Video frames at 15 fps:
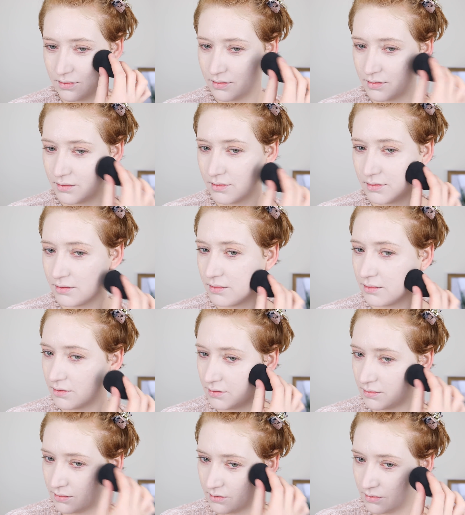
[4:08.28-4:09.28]

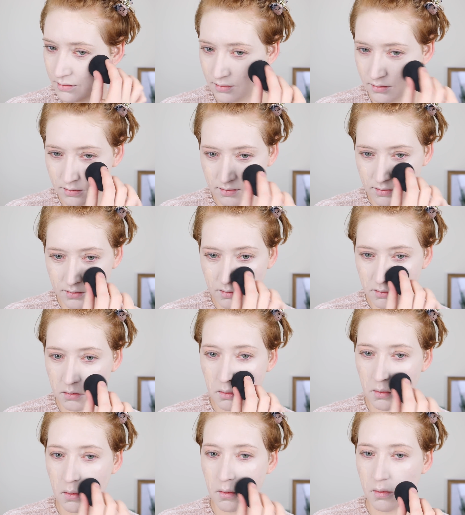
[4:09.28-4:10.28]

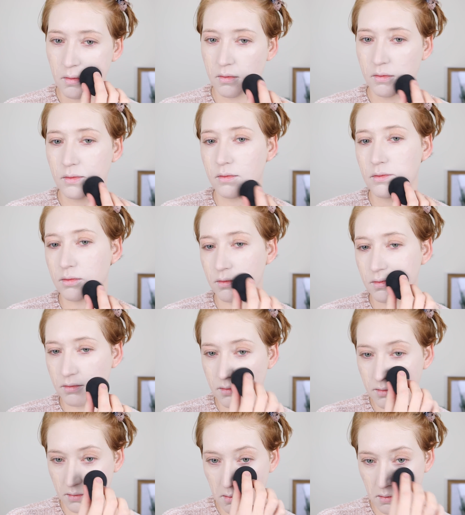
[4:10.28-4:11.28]

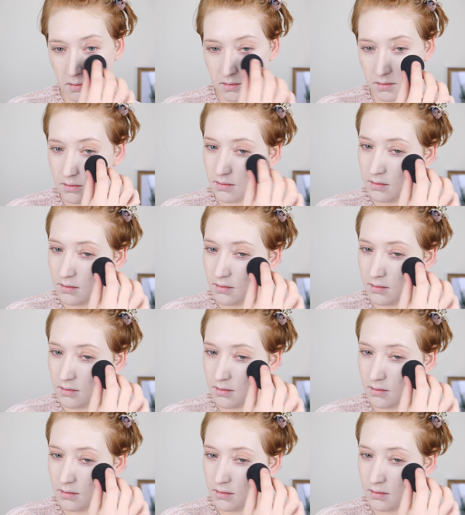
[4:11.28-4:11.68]
[no speech]